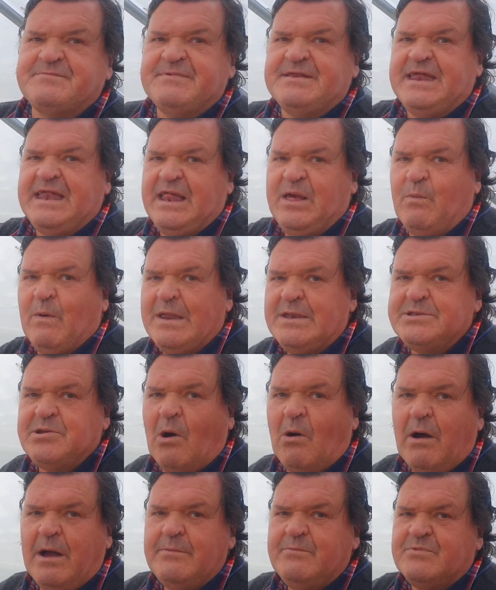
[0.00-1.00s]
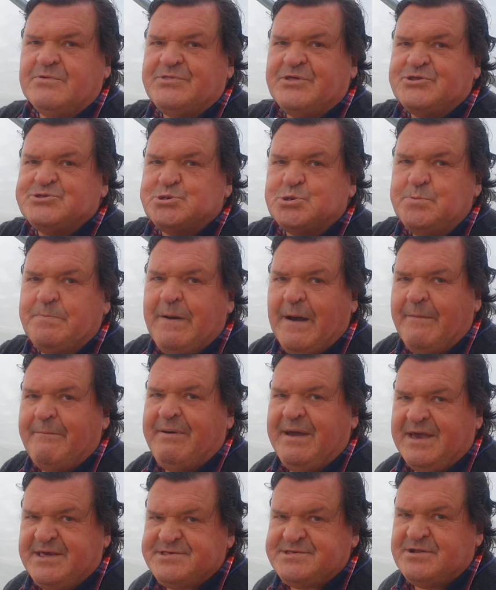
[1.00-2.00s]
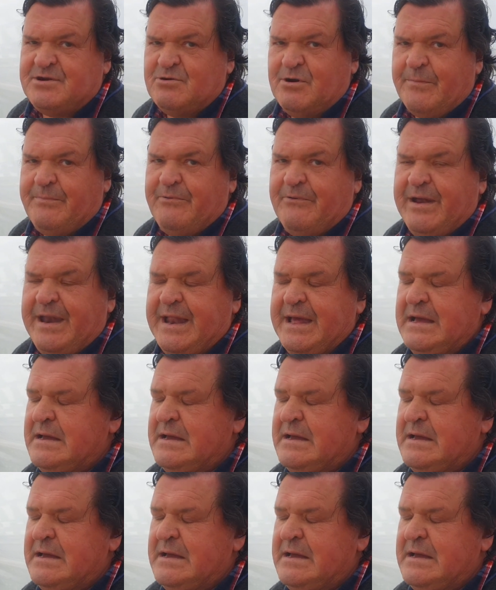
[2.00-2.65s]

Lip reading: at any one time with the 2 pump houses that are operating.